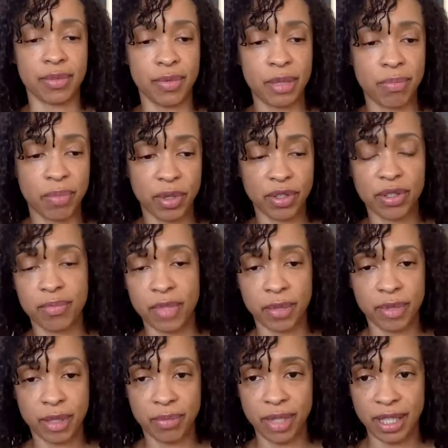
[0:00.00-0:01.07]
We build them up
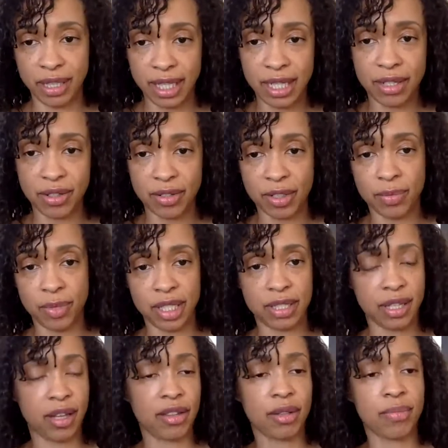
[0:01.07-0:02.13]
to be leaders. We
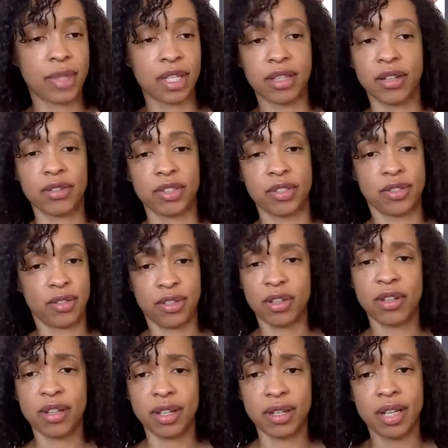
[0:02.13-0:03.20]
tell them that they're just
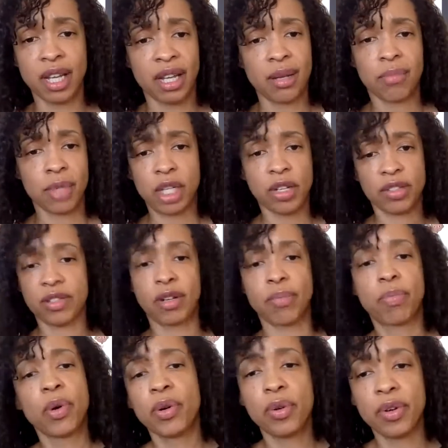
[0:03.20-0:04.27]
good because they're
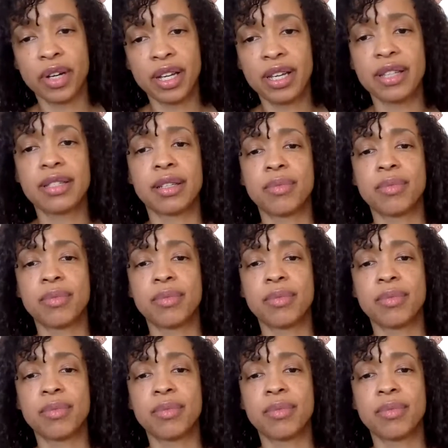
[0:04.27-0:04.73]
boys,